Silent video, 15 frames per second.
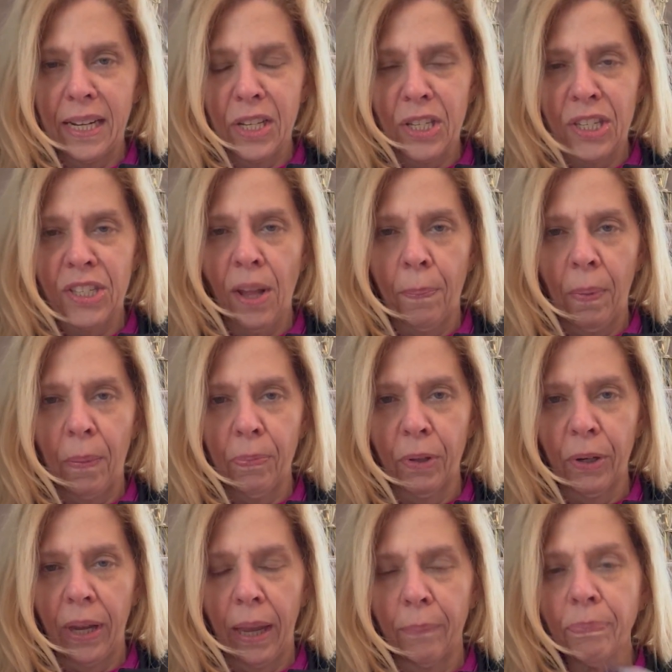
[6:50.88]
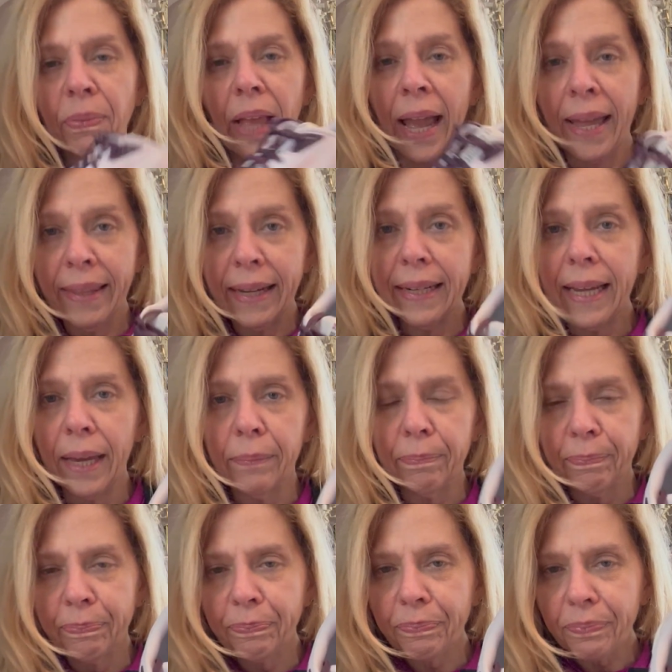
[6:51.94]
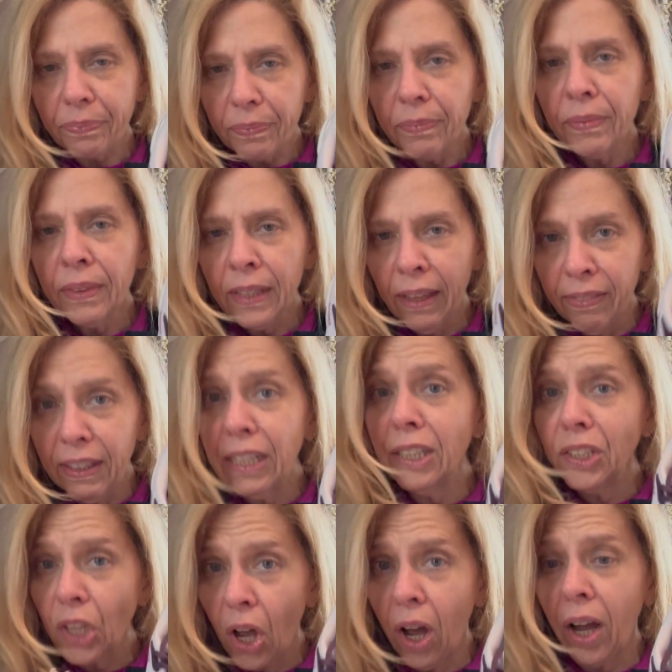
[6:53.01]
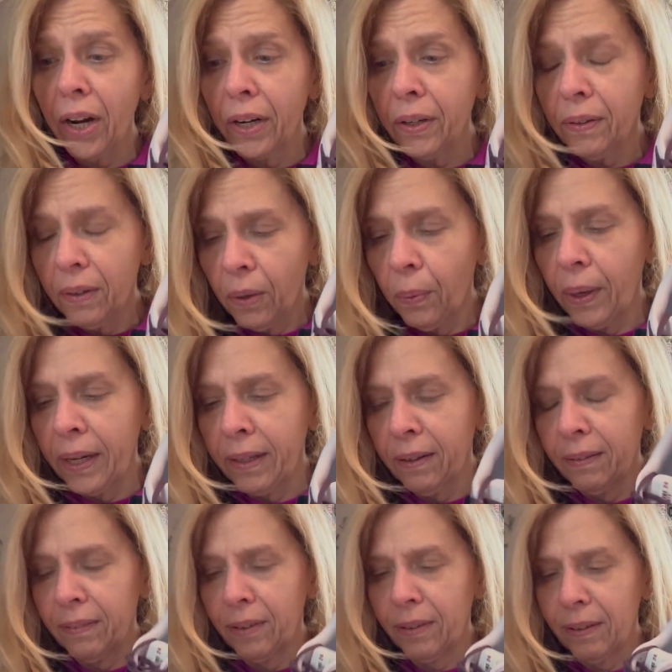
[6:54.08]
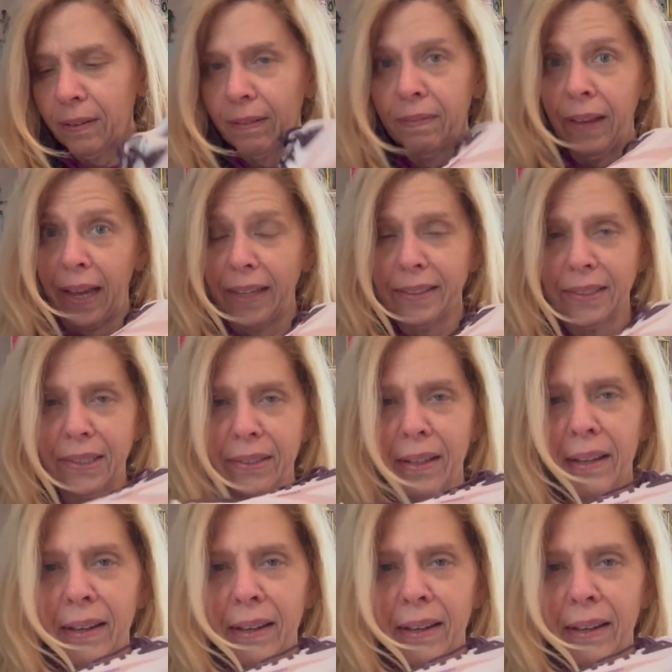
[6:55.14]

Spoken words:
step up their game, and they did. These are quite nice.